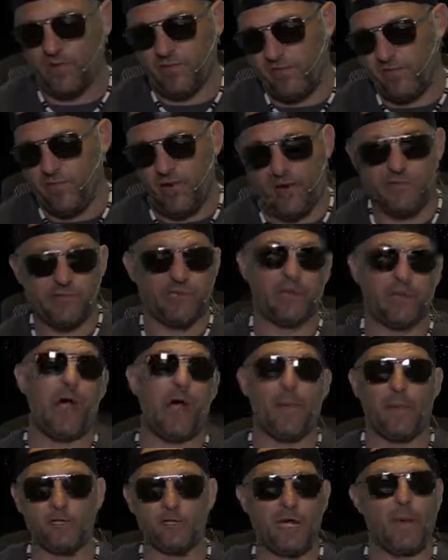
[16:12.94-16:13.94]
I'm gonna say
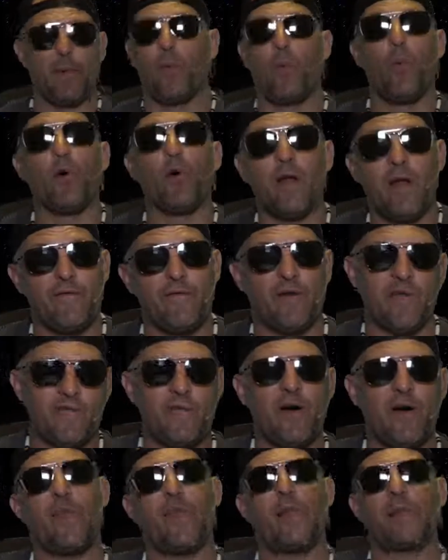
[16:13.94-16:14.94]
comic shop, but whatever, and
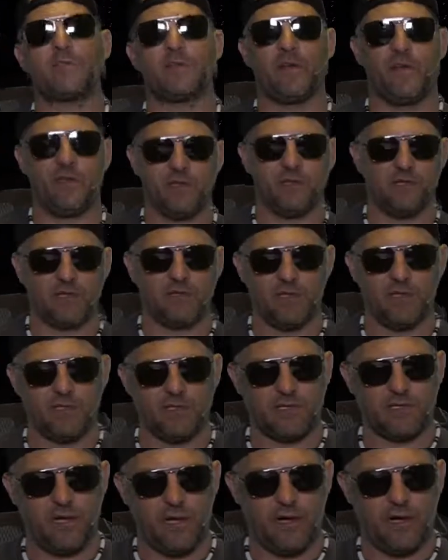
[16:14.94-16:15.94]
find that stuff. It's
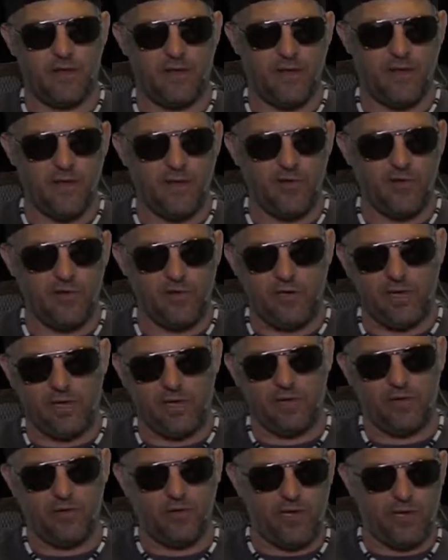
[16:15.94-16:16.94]
just kind of the
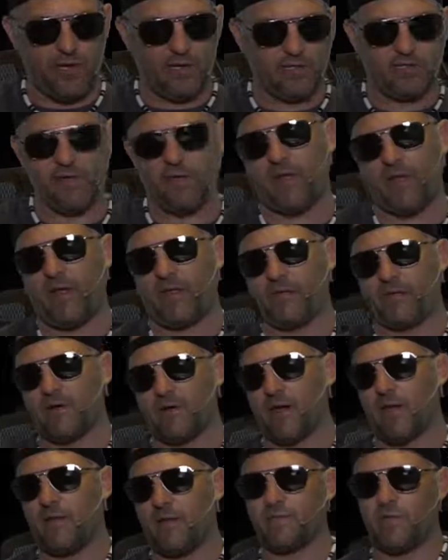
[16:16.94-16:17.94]
uniqueness of these
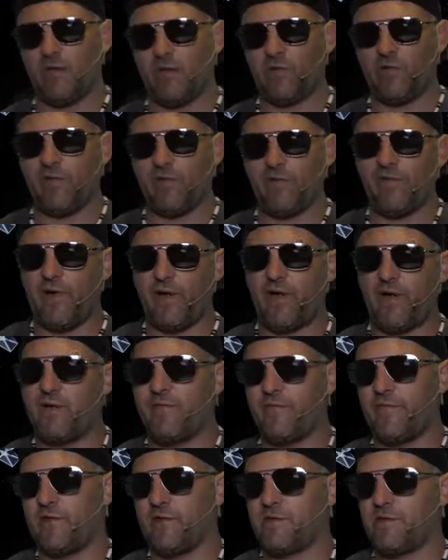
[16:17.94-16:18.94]
items that you can only find
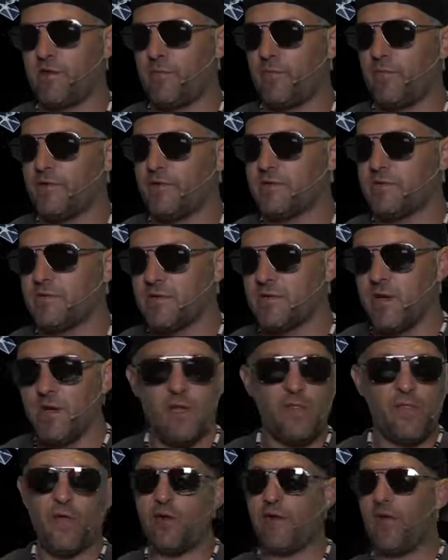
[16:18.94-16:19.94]
in certain places.
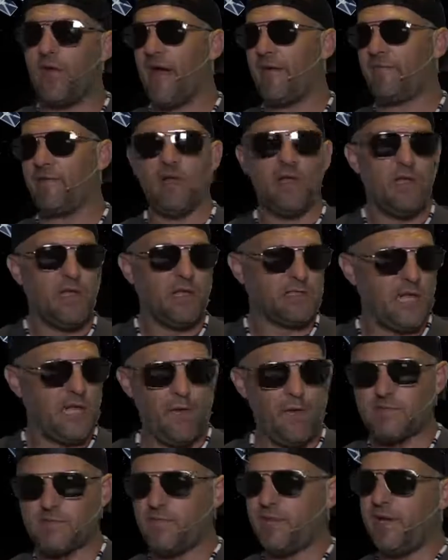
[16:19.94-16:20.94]
There you have it. So
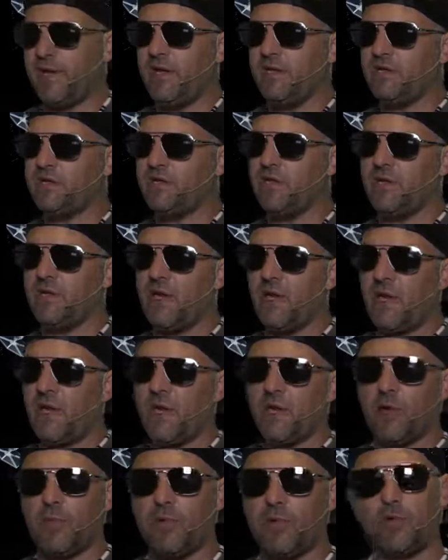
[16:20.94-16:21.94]
that was PG
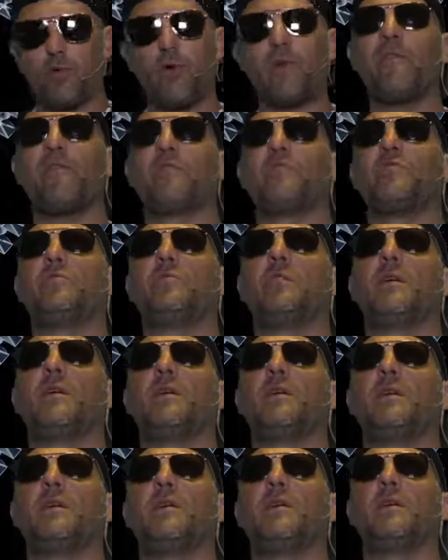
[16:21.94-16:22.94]
number 20 for
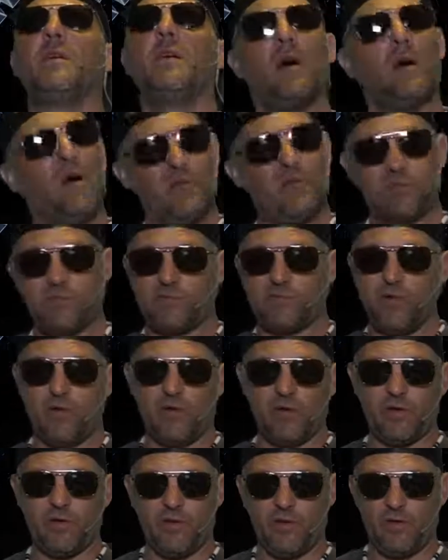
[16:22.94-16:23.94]
$299.
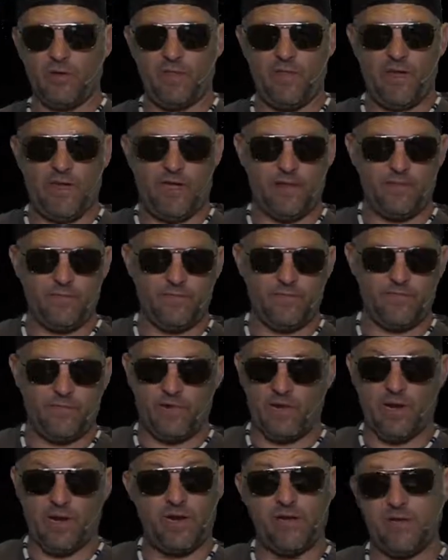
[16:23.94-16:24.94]
Smoking deal on that for
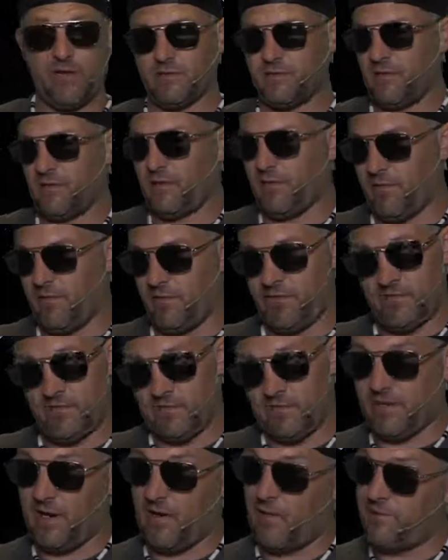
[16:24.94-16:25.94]
what it is.
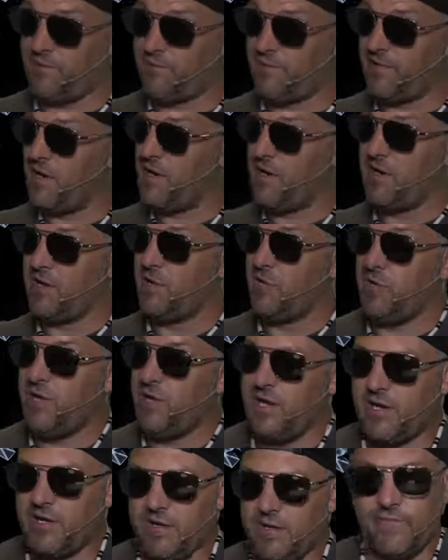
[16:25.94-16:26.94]
Just kind of
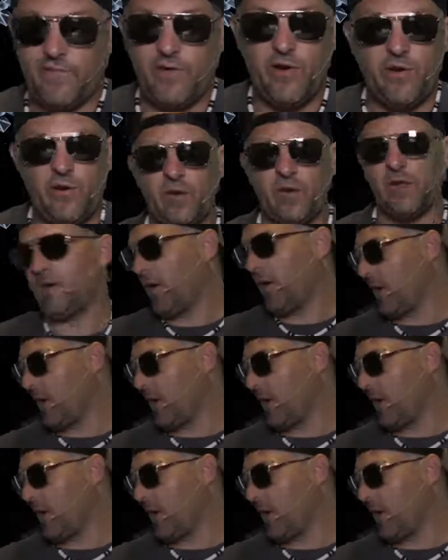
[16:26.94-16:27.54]
unique, very unique.